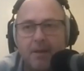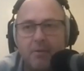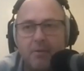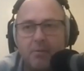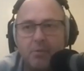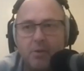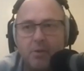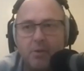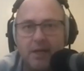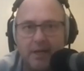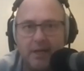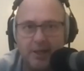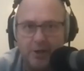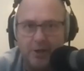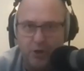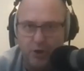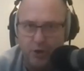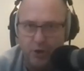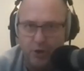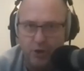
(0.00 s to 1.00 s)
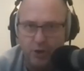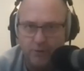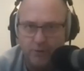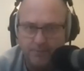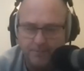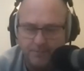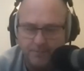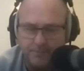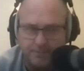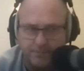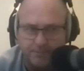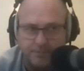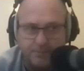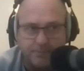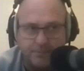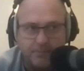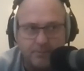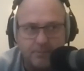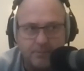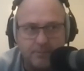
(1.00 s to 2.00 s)
Really cool
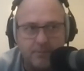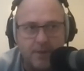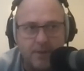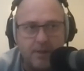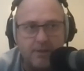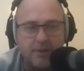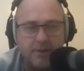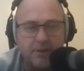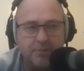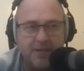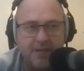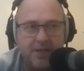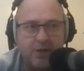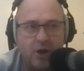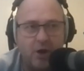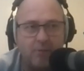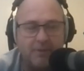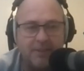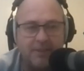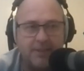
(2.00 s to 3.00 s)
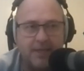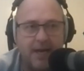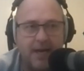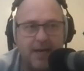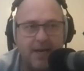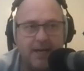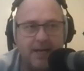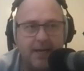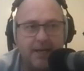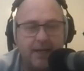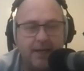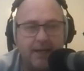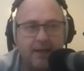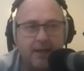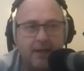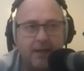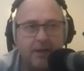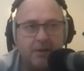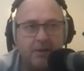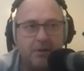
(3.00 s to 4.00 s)
to be commentating
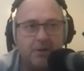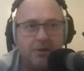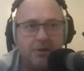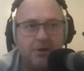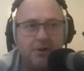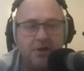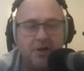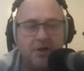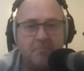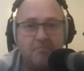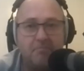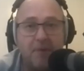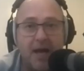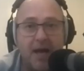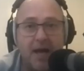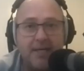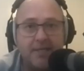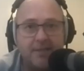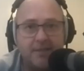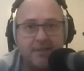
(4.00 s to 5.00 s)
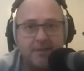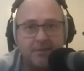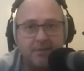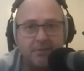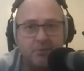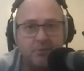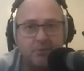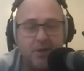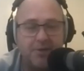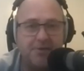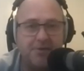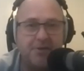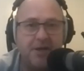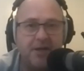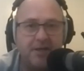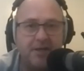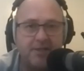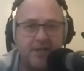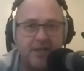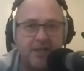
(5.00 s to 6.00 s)
your mate when
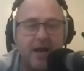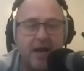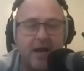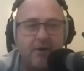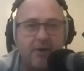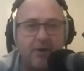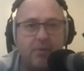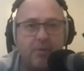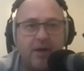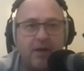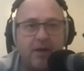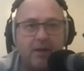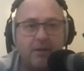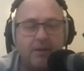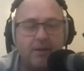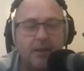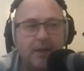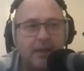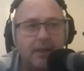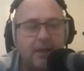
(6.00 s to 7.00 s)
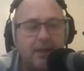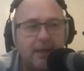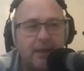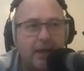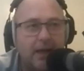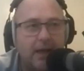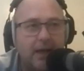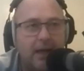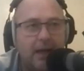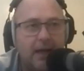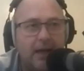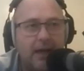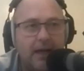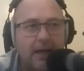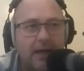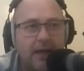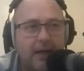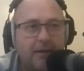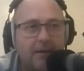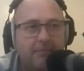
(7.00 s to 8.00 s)
things are going well.
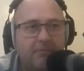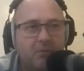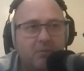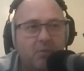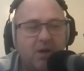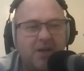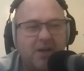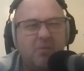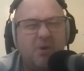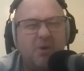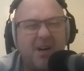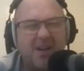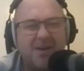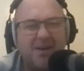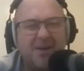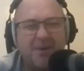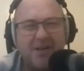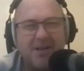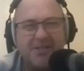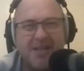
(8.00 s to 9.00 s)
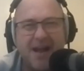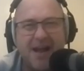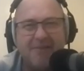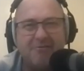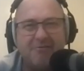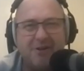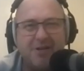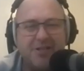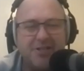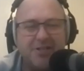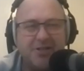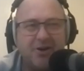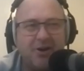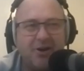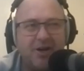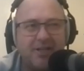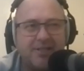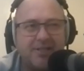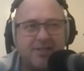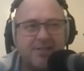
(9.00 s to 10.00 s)
One of the most average
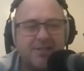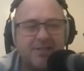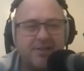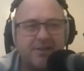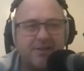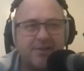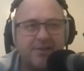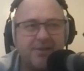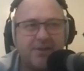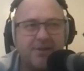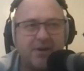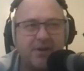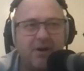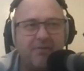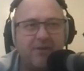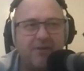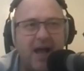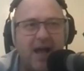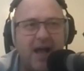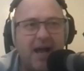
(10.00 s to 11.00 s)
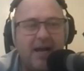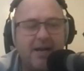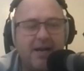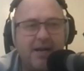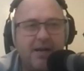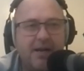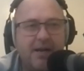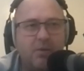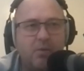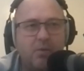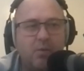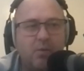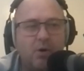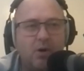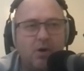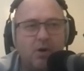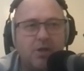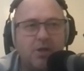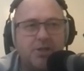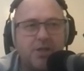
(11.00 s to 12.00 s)
nights that I've had
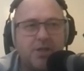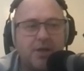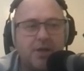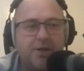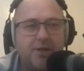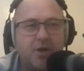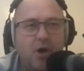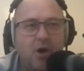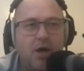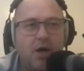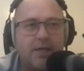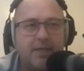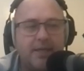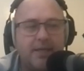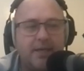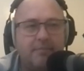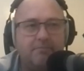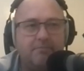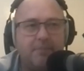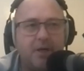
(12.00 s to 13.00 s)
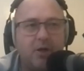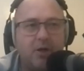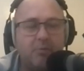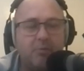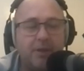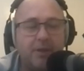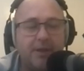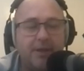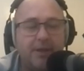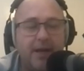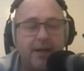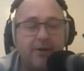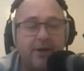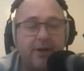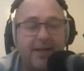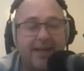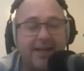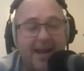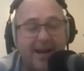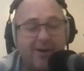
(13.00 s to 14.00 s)
was a night in Melbourne, and I
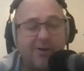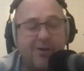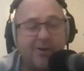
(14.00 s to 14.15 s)
cannot